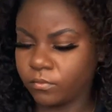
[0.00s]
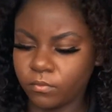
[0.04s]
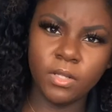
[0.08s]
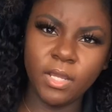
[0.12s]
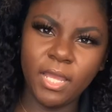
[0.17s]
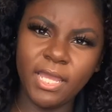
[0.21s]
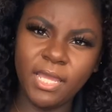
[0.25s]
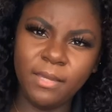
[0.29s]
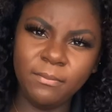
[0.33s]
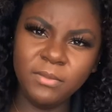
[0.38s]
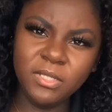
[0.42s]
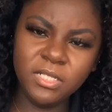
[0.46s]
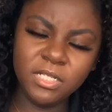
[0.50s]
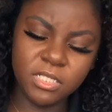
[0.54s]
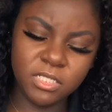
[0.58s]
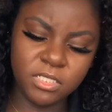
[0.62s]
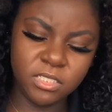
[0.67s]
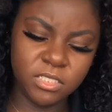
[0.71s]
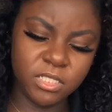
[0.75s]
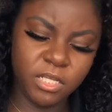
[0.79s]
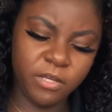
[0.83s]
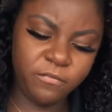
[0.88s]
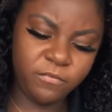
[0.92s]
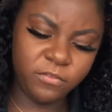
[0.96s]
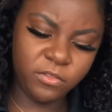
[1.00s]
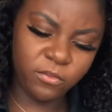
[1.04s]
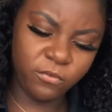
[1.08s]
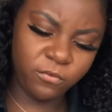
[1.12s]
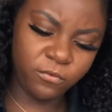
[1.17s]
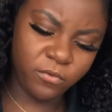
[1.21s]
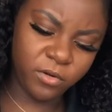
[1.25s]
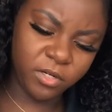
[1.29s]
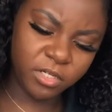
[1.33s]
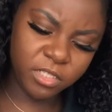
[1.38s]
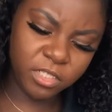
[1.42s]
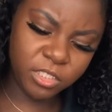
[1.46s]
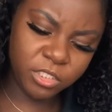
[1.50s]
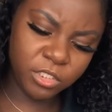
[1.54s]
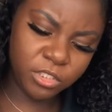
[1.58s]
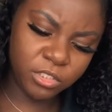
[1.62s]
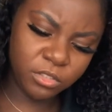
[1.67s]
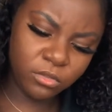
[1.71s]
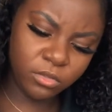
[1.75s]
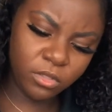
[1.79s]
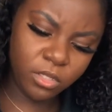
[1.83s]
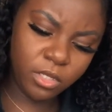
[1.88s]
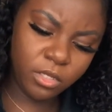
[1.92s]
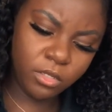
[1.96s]
I'm gonna stuff the front of the
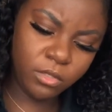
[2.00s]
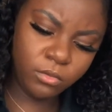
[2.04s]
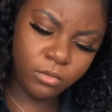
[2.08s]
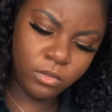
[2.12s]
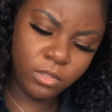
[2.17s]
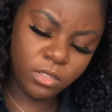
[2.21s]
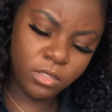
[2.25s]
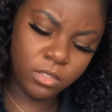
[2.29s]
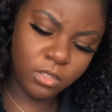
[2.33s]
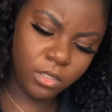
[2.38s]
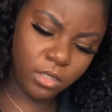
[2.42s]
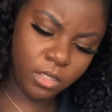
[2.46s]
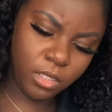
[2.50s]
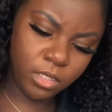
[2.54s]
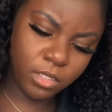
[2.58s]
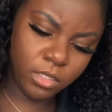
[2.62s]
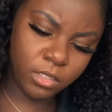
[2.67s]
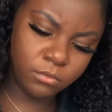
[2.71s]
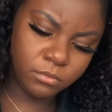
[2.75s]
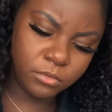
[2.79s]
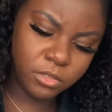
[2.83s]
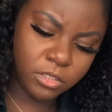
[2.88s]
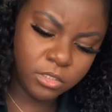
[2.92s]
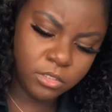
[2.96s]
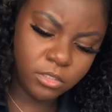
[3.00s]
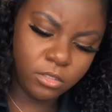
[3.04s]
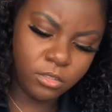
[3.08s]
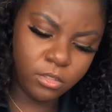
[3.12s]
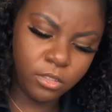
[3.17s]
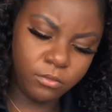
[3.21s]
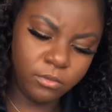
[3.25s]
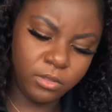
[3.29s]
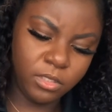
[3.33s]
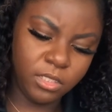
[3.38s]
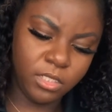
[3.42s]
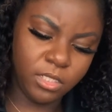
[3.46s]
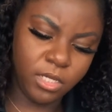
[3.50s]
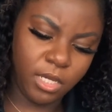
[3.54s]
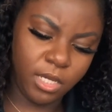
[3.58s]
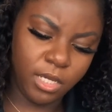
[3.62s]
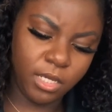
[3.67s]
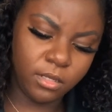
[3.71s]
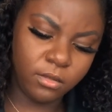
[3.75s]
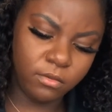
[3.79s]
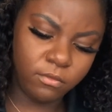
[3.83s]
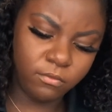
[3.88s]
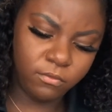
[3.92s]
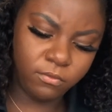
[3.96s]
shoe though, just so that we can
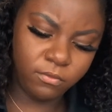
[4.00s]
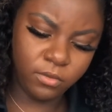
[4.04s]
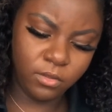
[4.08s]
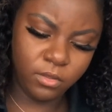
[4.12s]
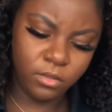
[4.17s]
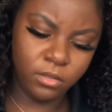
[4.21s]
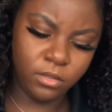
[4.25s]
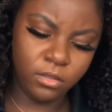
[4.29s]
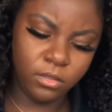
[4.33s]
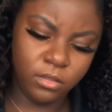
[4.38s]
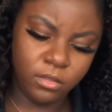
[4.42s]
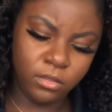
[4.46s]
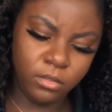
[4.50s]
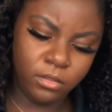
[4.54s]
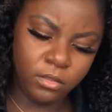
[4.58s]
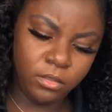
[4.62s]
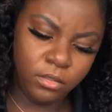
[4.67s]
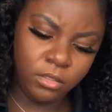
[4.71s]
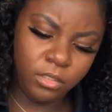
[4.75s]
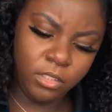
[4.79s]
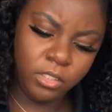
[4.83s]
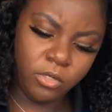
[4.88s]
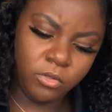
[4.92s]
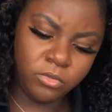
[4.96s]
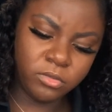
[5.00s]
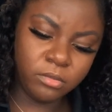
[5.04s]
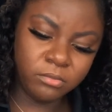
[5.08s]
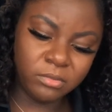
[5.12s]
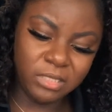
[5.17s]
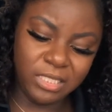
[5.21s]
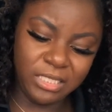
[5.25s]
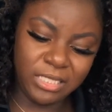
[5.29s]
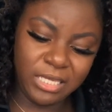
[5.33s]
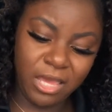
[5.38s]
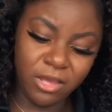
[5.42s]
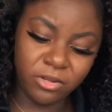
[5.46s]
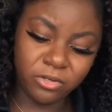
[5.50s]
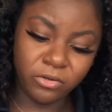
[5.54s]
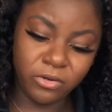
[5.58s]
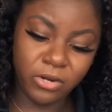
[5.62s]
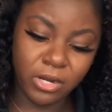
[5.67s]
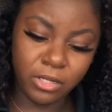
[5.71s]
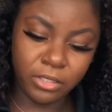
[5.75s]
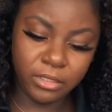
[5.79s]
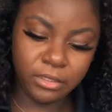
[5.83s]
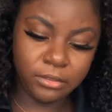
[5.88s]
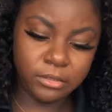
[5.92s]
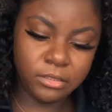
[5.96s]
have, something
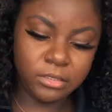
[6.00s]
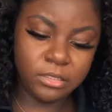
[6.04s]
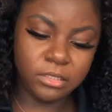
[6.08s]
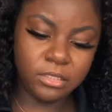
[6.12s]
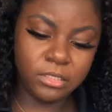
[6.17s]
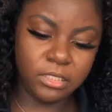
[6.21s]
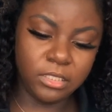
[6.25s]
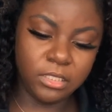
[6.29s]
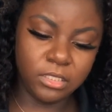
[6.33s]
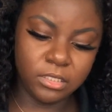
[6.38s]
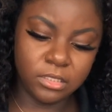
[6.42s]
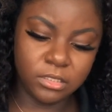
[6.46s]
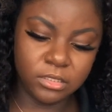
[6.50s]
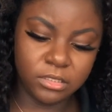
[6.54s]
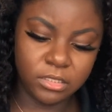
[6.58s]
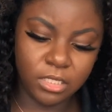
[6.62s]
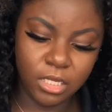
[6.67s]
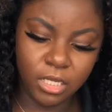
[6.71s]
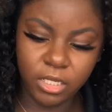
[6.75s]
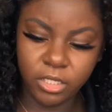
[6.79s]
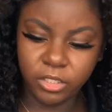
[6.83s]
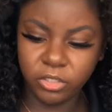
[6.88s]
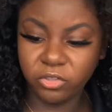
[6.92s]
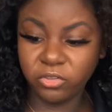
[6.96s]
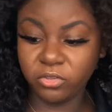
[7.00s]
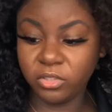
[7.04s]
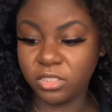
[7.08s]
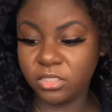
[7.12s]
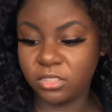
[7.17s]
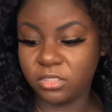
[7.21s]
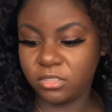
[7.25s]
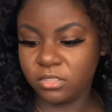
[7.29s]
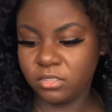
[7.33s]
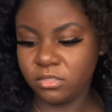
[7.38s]
counteract these creases.